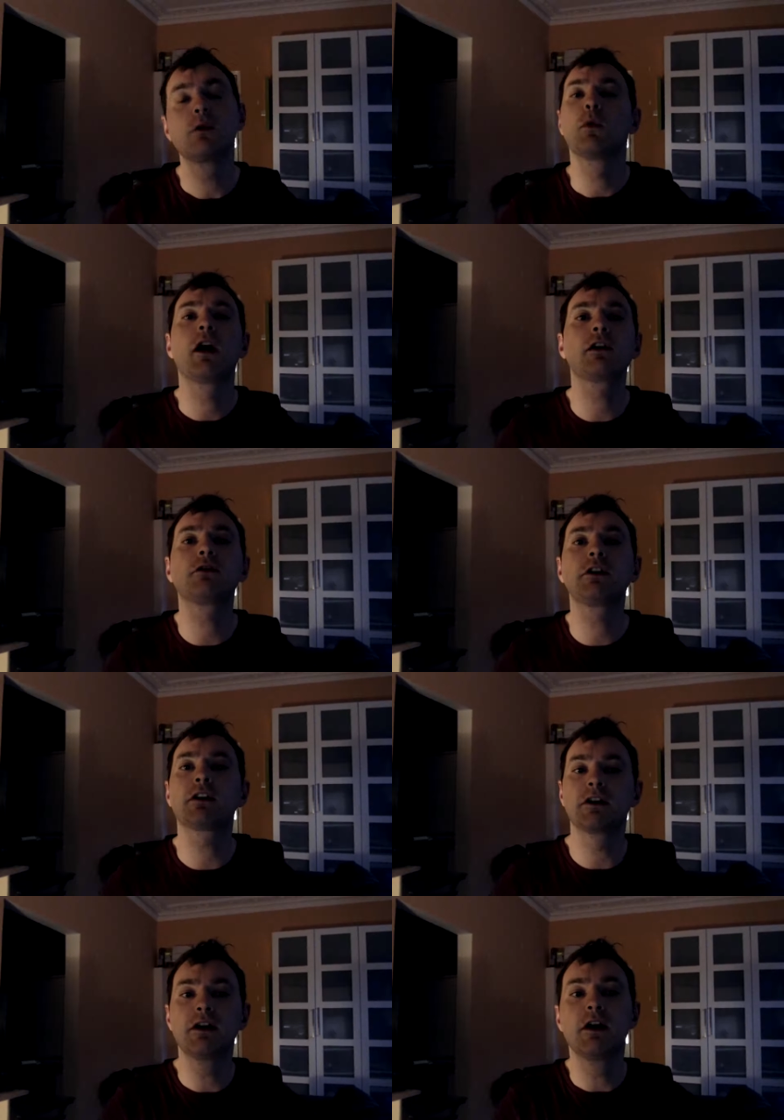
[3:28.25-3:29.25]

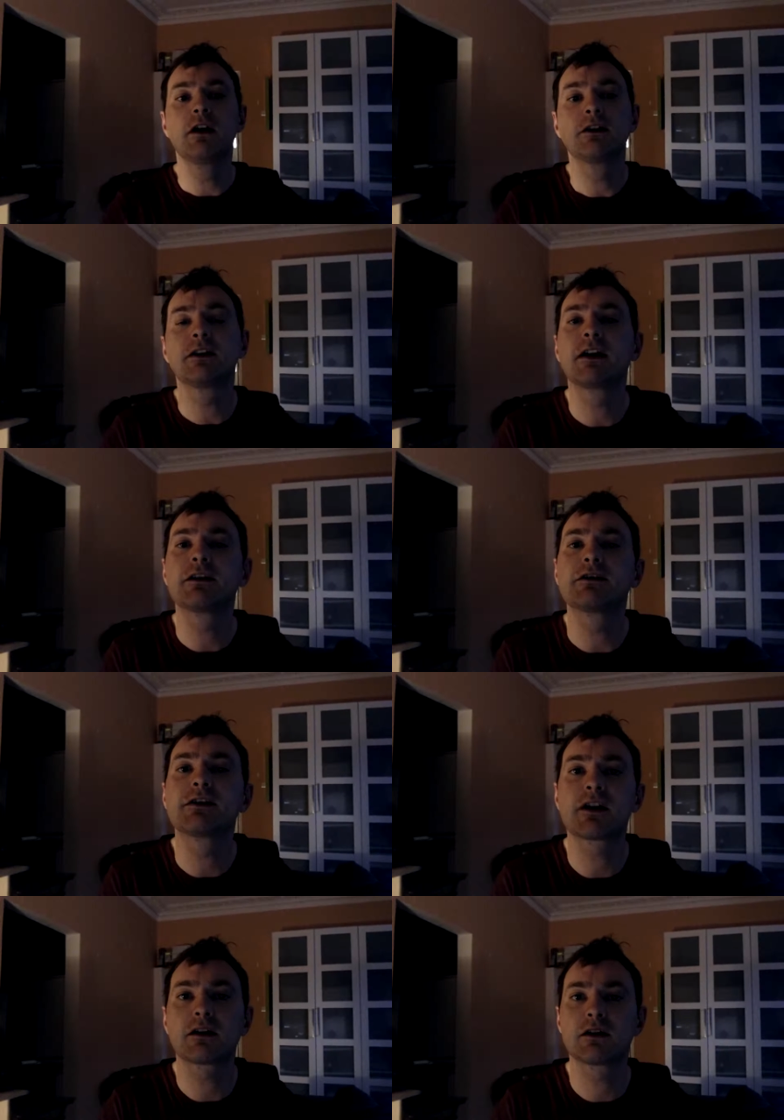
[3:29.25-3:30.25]
ironically, the likes of
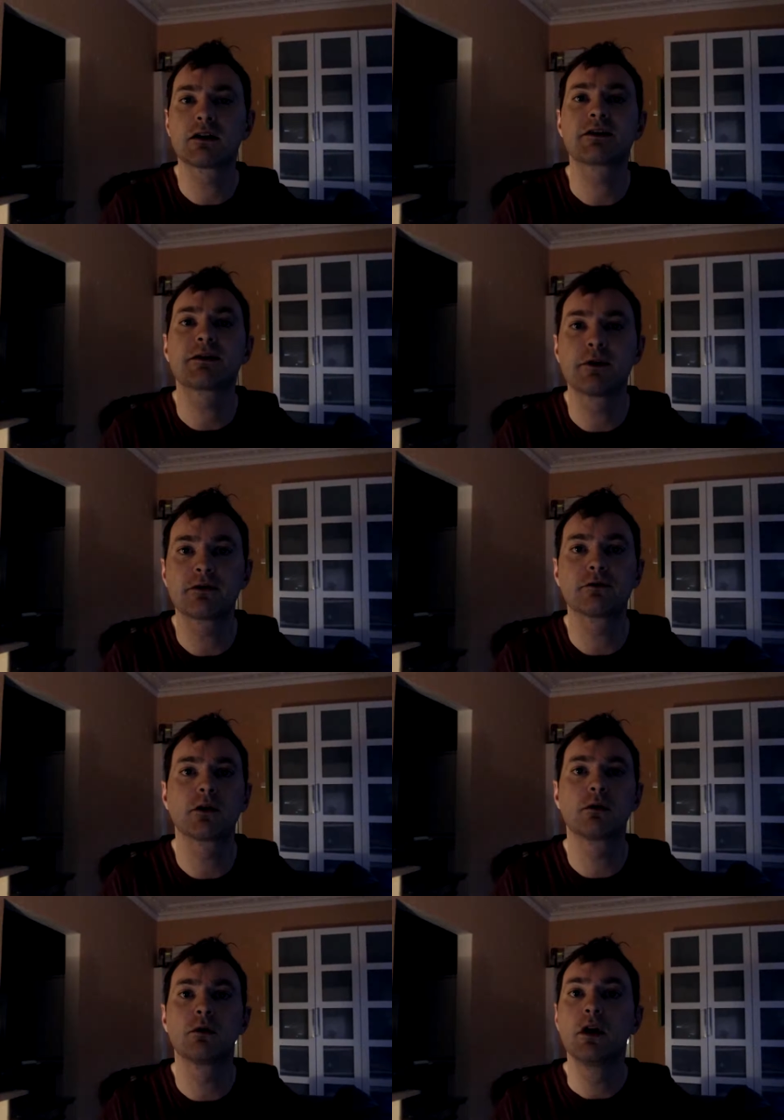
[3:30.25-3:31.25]
Saka, Smith
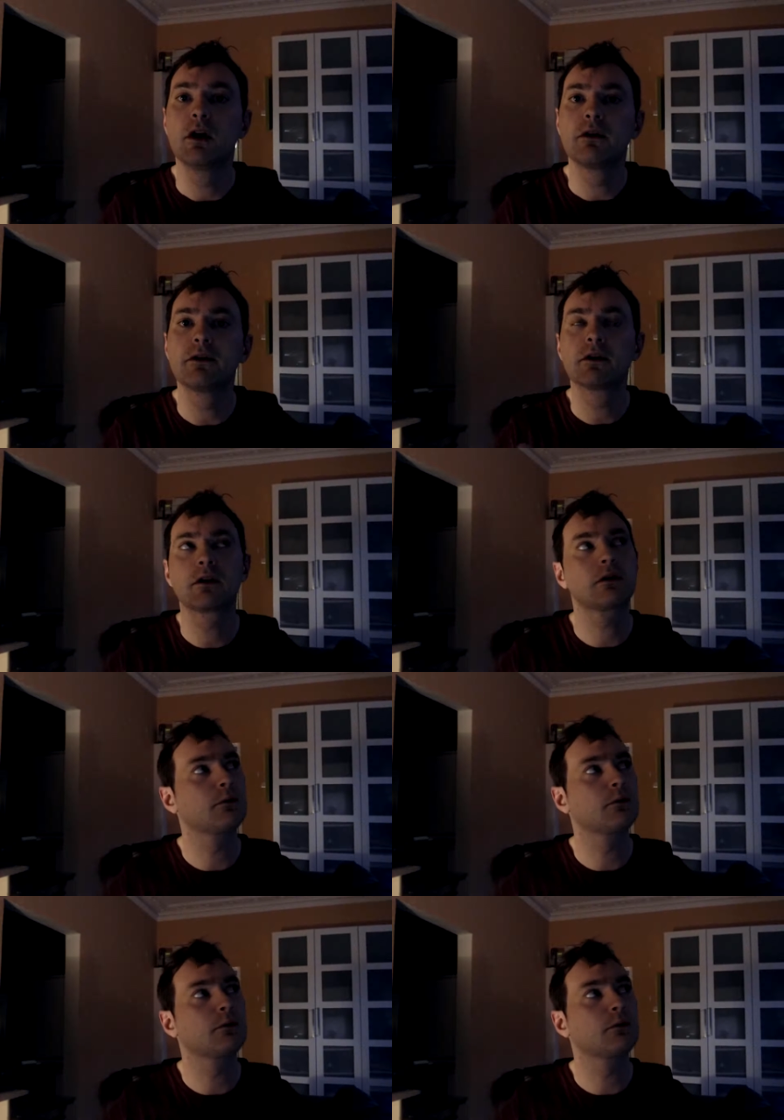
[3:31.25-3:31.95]
Rowe, the